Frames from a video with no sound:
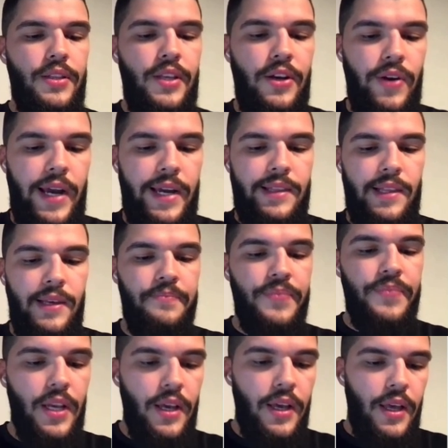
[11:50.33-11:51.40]
directly.
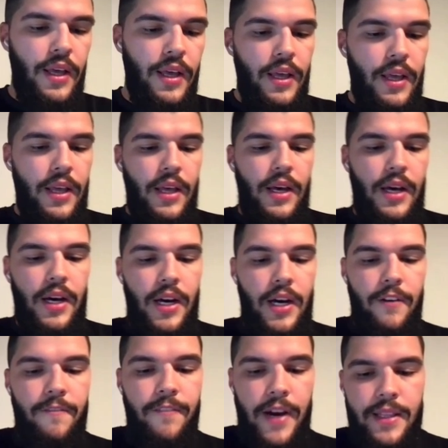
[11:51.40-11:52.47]

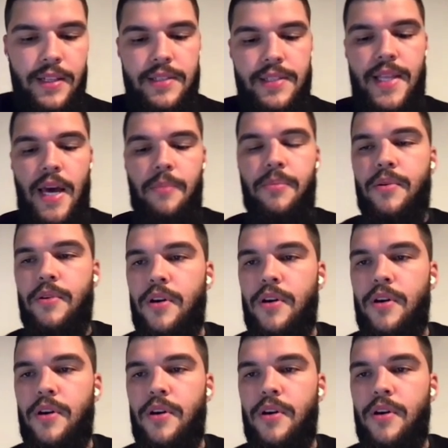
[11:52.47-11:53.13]
Final step